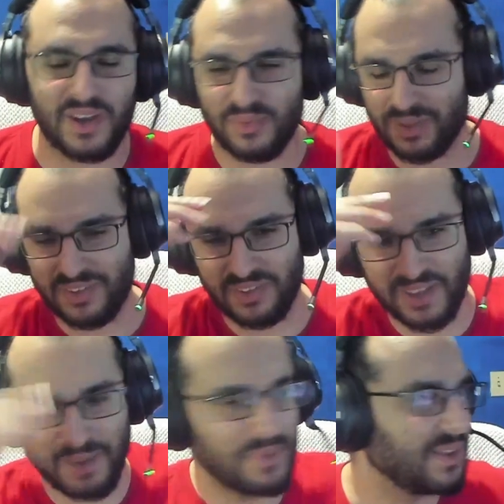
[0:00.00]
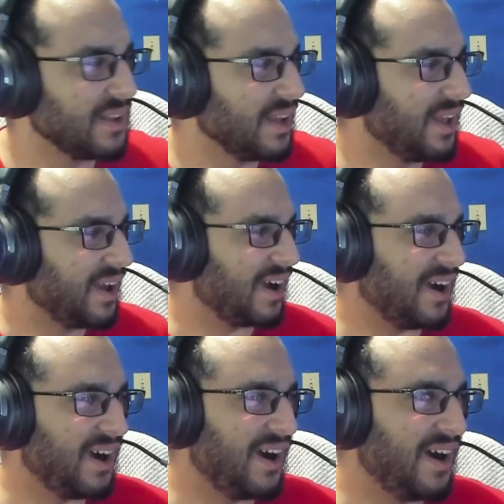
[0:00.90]
What's his name?
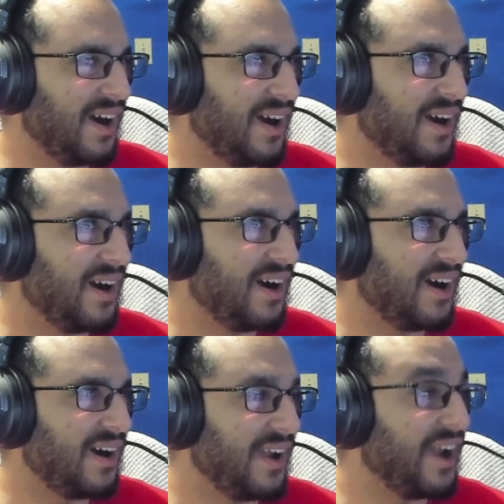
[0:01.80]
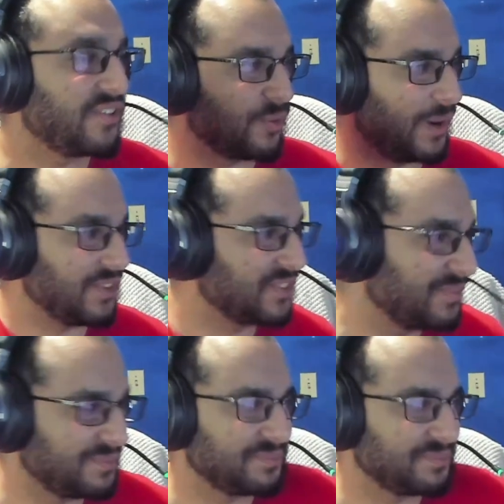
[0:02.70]
Harrison Wells.